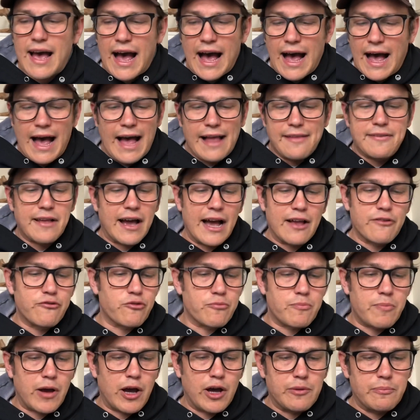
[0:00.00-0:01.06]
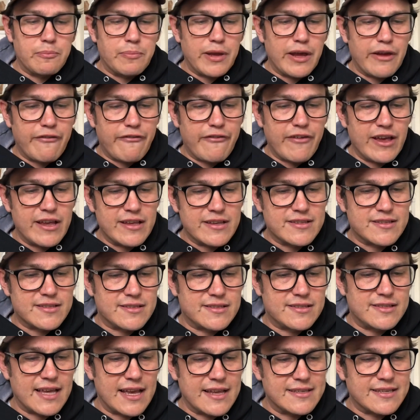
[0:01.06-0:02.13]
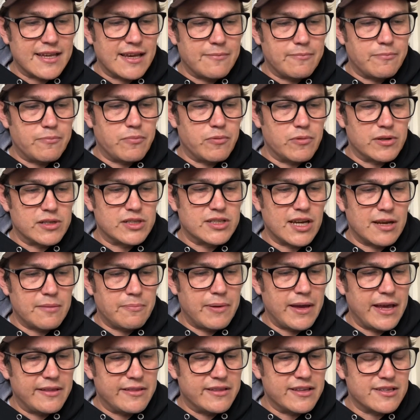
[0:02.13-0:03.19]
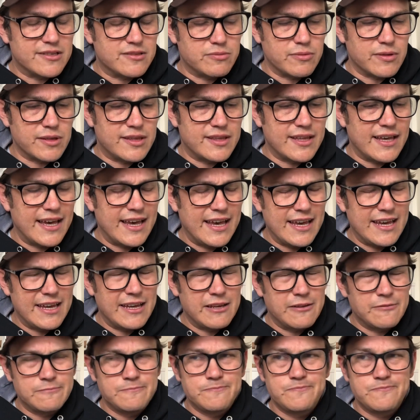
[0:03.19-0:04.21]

under 100 pound BFS setup, which I paired this with a